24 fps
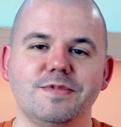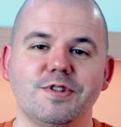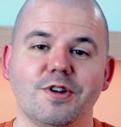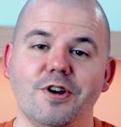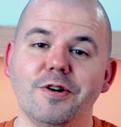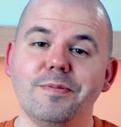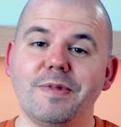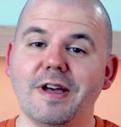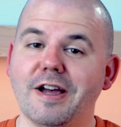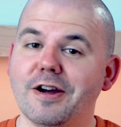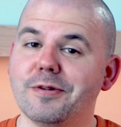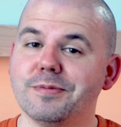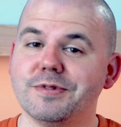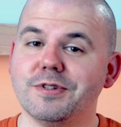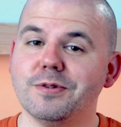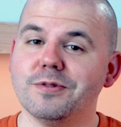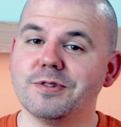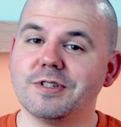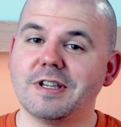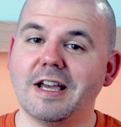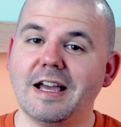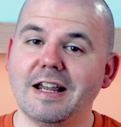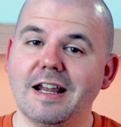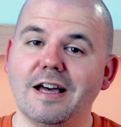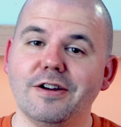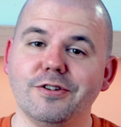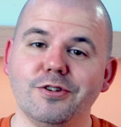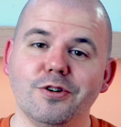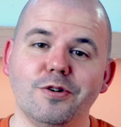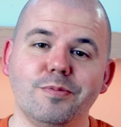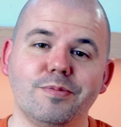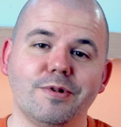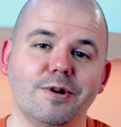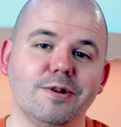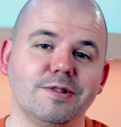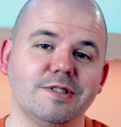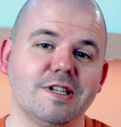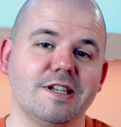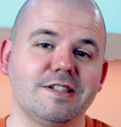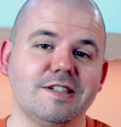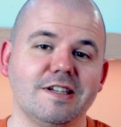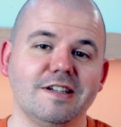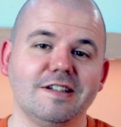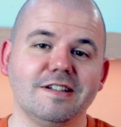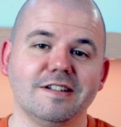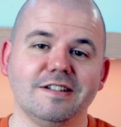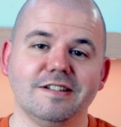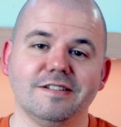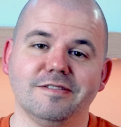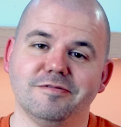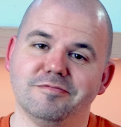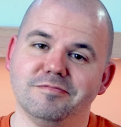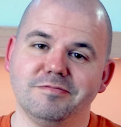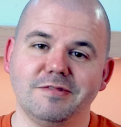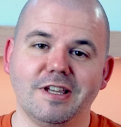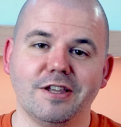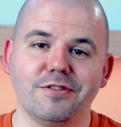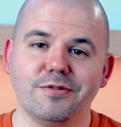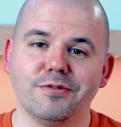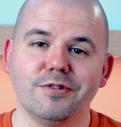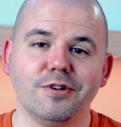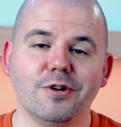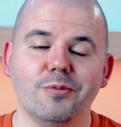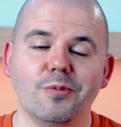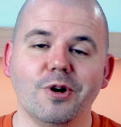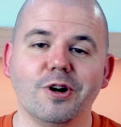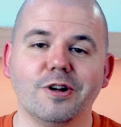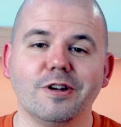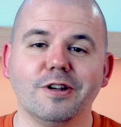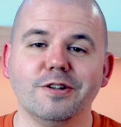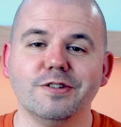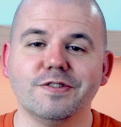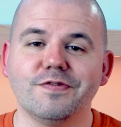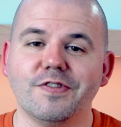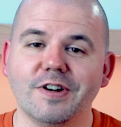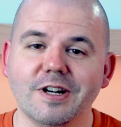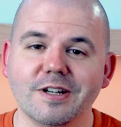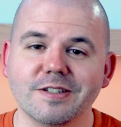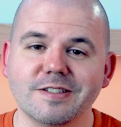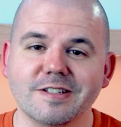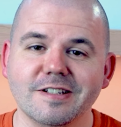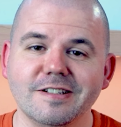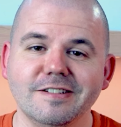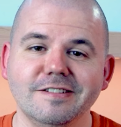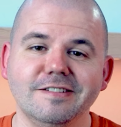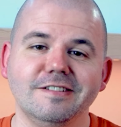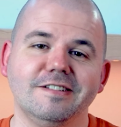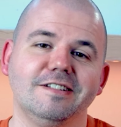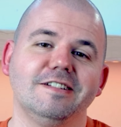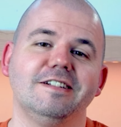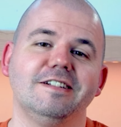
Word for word: So I hope that helps you scale out your processing and get through your workloads faster.